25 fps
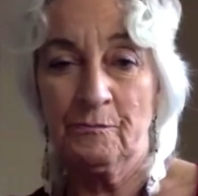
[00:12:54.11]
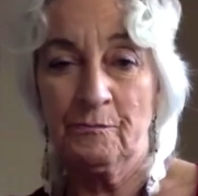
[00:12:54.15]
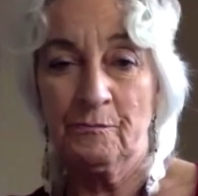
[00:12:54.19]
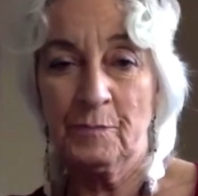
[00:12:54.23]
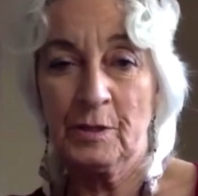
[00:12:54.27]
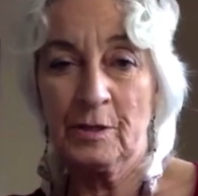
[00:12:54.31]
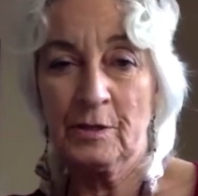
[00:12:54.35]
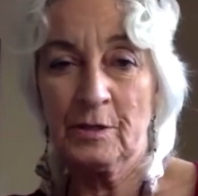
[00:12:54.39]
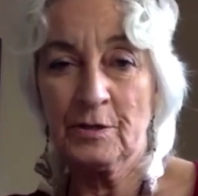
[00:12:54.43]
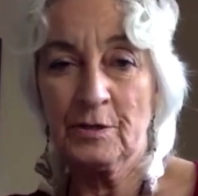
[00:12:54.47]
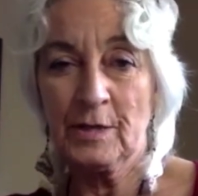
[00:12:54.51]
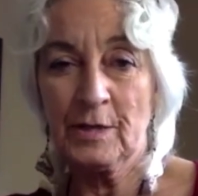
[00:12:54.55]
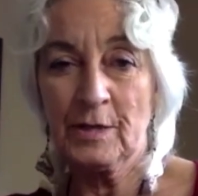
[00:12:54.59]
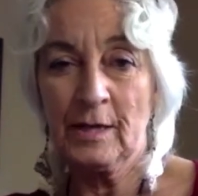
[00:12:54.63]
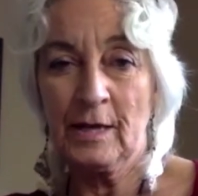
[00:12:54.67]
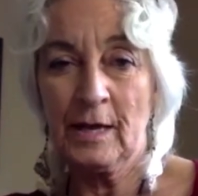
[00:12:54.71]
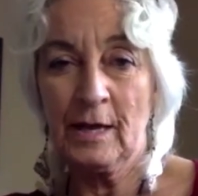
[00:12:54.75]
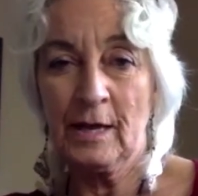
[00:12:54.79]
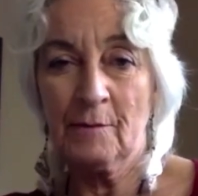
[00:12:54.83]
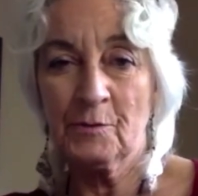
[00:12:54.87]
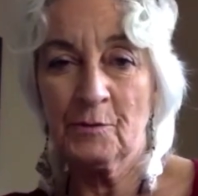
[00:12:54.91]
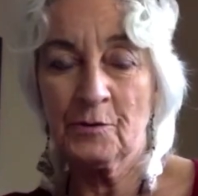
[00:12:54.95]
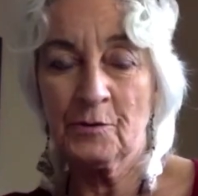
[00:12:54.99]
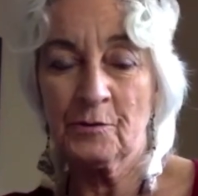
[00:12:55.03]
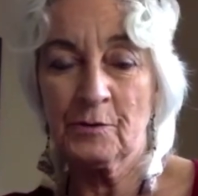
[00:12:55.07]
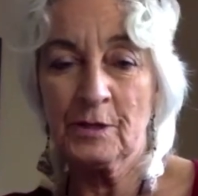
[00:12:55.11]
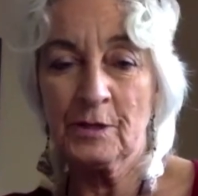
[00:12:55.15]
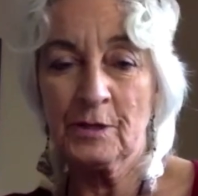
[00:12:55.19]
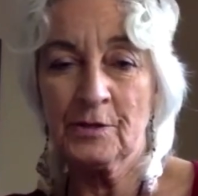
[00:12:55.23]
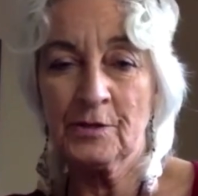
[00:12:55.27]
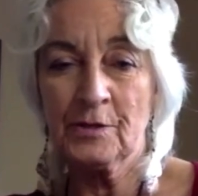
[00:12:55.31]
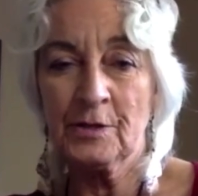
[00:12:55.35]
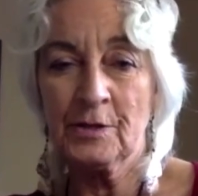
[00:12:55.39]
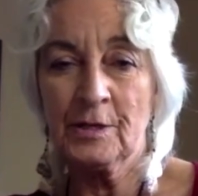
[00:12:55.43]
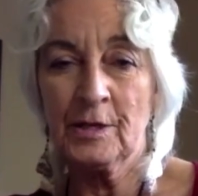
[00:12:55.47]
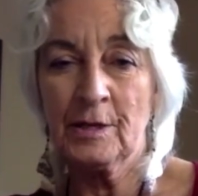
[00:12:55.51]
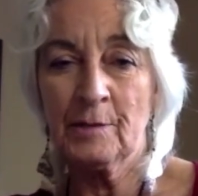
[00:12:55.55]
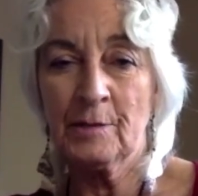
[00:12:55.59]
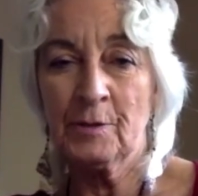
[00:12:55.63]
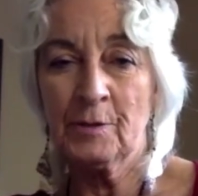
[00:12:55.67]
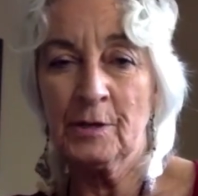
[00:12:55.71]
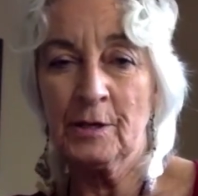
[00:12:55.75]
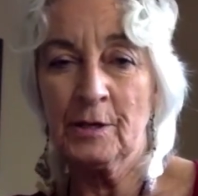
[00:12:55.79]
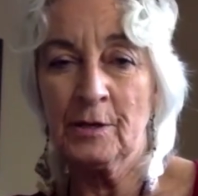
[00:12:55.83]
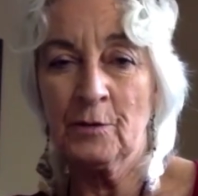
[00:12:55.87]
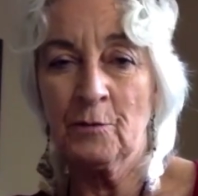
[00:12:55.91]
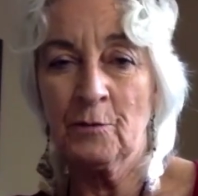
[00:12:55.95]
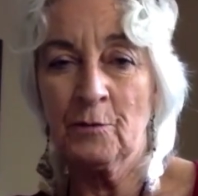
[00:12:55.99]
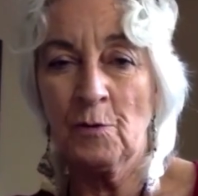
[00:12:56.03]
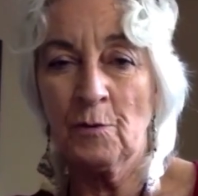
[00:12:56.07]
because that hamstring is
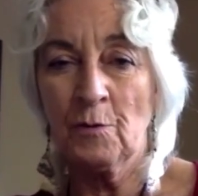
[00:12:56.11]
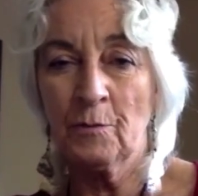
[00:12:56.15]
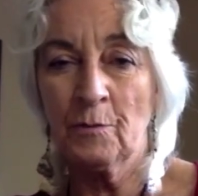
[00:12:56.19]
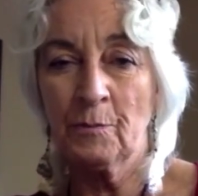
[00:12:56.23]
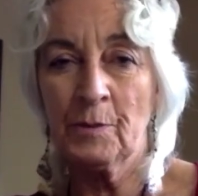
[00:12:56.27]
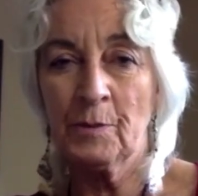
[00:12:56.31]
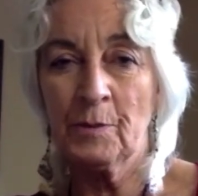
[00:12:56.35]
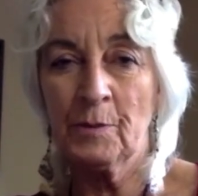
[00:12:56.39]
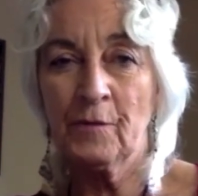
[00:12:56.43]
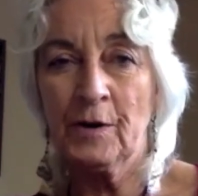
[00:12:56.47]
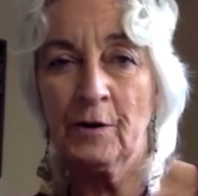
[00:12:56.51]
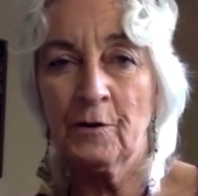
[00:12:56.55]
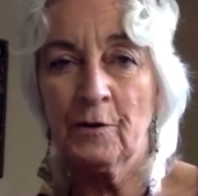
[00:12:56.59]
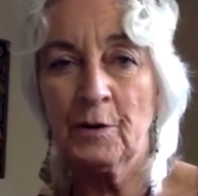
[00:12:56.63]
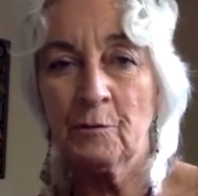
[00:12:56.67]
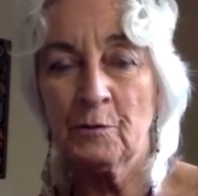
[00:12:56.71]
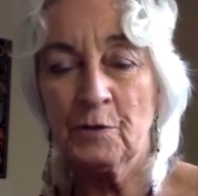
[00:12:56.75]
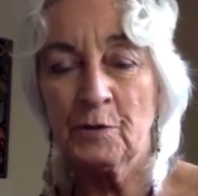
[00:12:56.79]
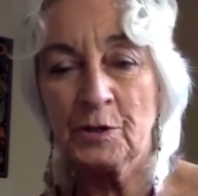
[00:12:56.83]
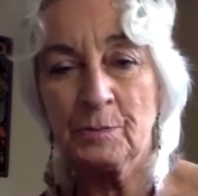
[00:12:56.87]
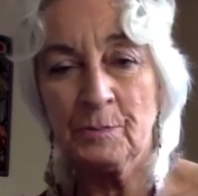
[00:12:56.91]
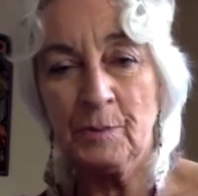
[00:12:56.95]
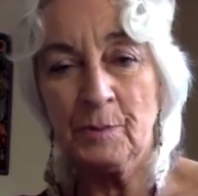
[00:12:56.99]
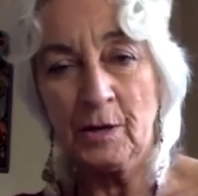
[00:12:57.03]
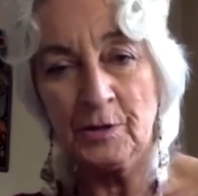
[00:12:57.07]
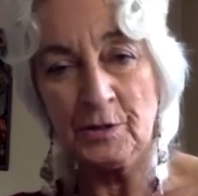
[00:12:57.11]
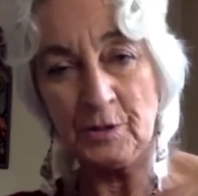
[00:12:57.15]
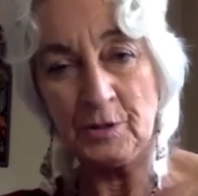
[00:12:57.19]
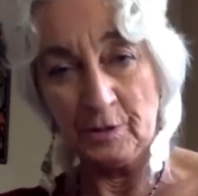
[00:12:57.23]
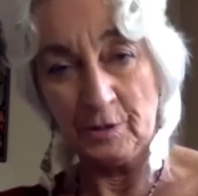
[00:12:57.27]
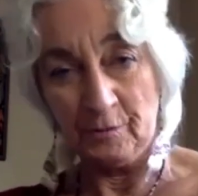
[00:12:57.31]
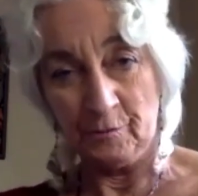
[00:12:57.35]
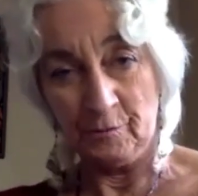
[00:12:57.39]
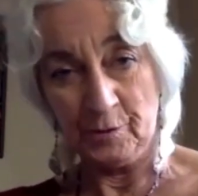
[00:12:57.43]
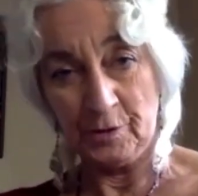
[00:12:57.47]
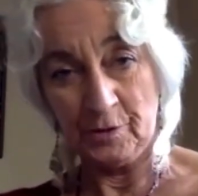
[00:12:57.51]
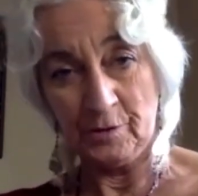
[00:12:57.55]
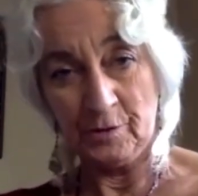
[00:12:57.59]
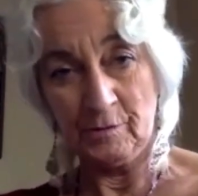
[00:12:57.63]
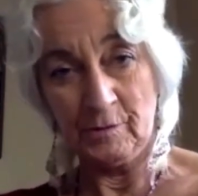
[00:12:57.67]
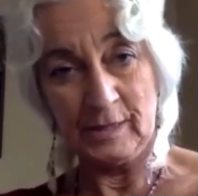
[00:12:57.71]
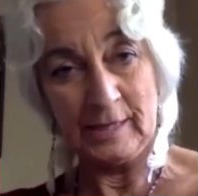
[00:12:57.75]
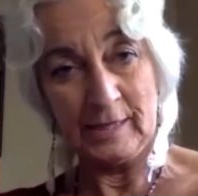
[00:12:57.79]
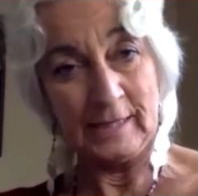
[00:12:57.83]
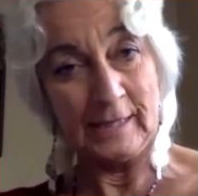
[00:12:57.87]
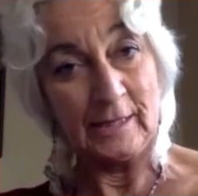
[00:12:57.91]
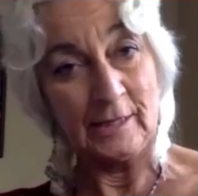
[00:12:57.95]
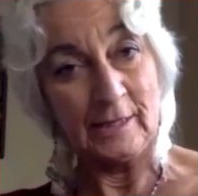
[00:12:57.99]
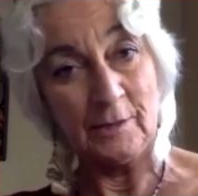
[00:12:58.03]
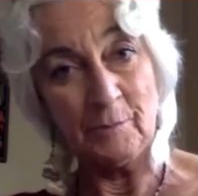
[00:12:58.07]
inhibited and won't be very responsive when you
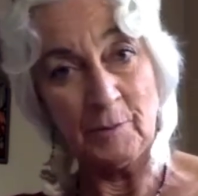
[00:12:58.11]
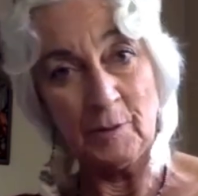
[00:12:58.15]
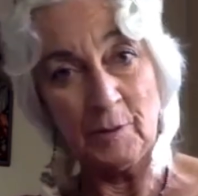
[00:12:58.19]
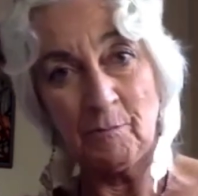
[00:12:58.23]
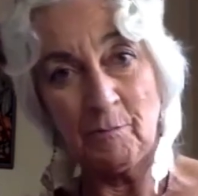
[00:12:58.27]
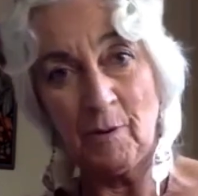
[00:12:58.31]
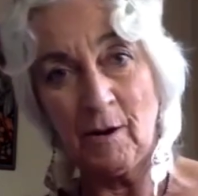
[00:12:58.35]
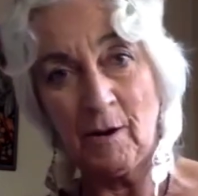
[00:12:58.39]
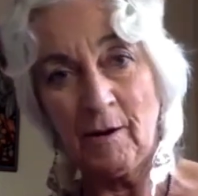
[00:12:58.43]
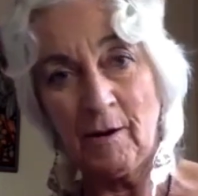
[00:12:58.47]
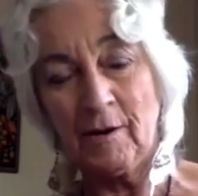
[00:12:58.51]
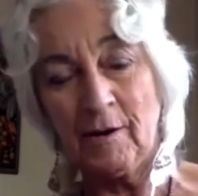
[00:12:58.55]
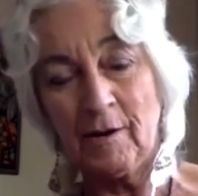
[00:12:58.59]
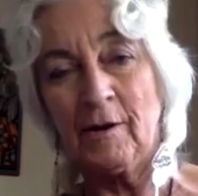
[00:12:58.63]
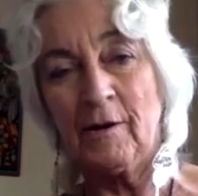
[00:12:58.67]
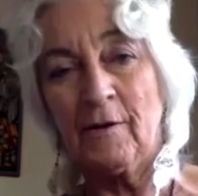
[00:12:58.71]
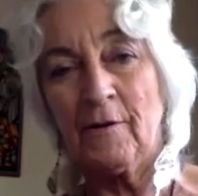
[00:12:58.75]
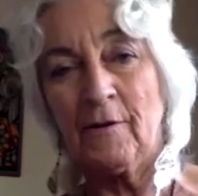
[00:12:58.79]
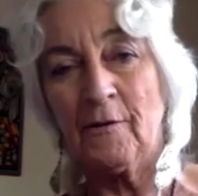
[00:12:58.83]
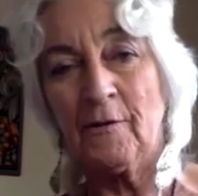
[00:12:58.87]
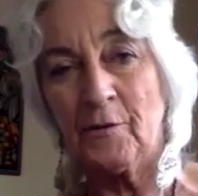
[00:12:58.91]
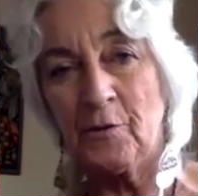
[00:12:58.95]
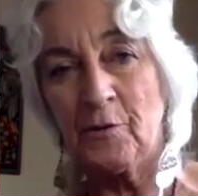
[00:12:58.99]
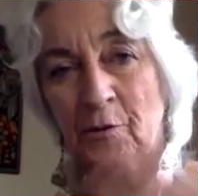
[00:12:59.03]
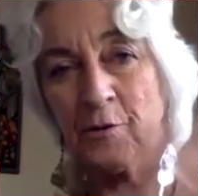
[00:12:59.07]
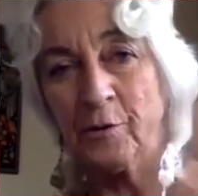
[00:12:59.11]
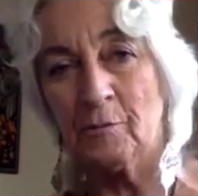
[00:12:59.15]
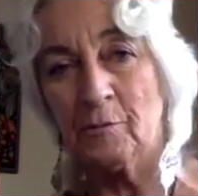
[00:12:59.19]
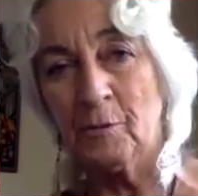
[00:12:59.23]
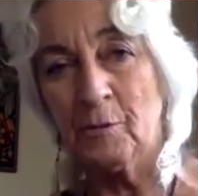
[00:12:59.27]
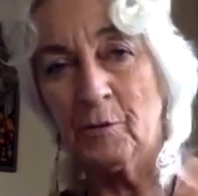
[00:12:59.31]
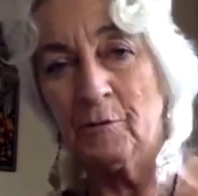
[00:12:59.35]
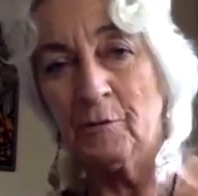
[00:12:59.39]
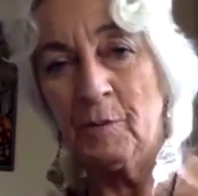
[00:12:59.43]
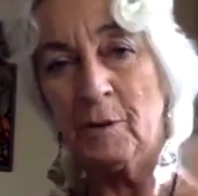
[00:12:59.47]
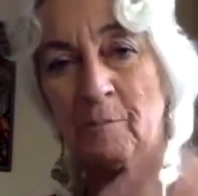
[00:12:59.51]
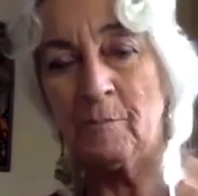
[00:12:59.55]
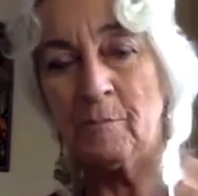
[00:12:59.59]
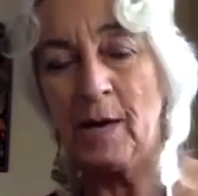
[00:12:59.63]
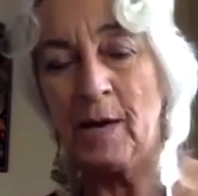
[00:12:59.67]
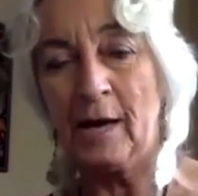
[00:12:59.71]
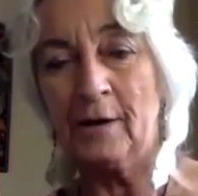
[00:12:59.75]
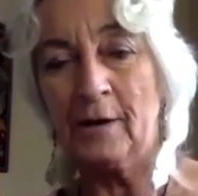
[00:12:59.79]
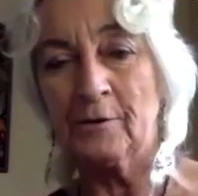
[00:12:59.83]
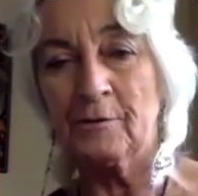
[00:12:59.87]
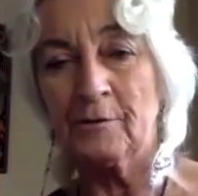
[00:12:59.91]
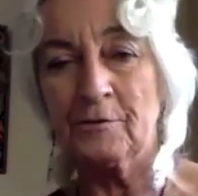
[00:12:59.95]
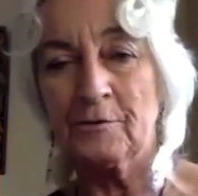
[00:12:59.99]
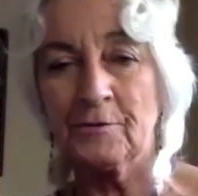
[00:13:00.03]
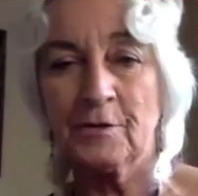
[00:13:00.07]
need it to be part of your movement
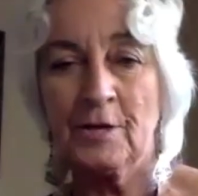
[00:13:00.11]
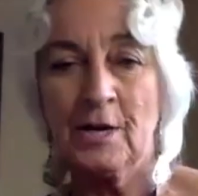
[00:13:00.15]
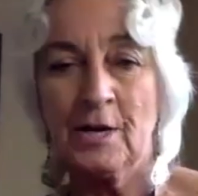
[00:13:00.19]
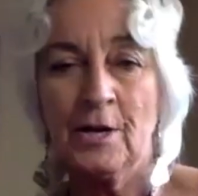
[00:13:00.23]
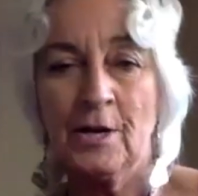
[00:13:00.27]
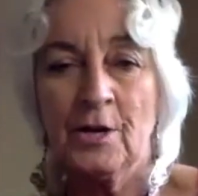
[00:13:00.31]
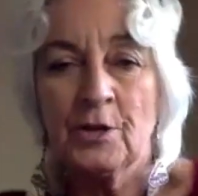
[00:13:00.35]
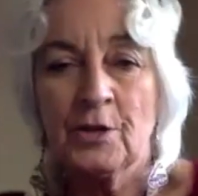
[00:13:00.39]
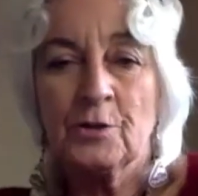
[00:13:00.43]
patterns.